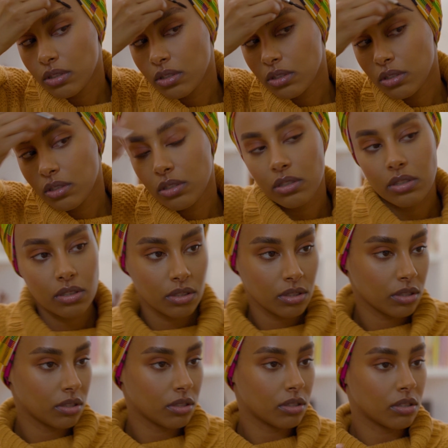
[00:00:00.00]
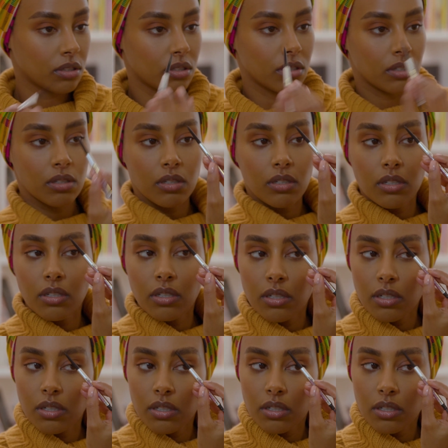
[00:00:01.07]
I think, to do less of a
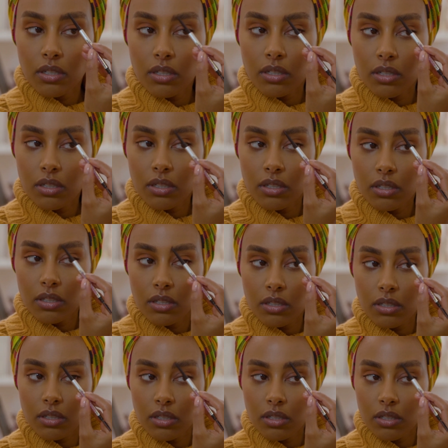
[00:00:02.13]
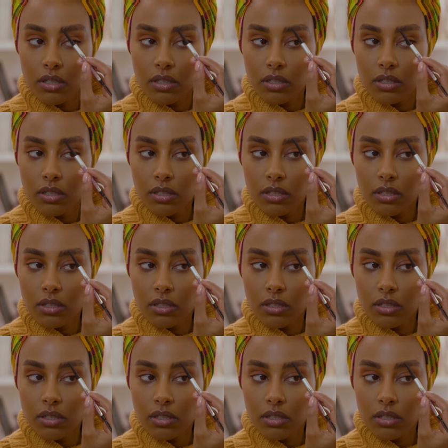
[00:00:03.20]
warmer color in your brows. So